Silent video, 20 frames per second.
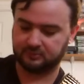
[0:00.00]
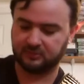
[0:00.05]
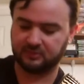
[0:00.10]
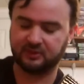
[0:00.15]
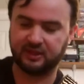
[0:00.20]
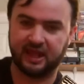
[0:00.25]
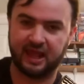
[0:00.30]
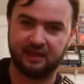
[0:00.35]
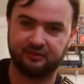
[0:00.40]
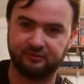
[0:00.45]

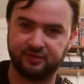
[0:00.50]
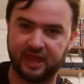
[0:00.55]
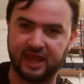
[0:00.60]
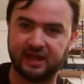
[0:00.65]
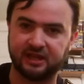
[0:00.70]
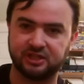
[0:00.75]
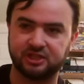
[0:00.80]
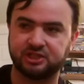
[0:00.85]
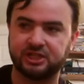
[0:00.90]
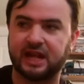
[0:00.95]
They have
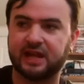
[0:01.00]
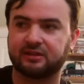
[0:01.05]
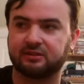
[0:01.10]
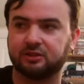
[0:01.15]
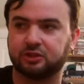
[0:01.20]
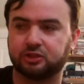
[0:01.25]
that as Jack the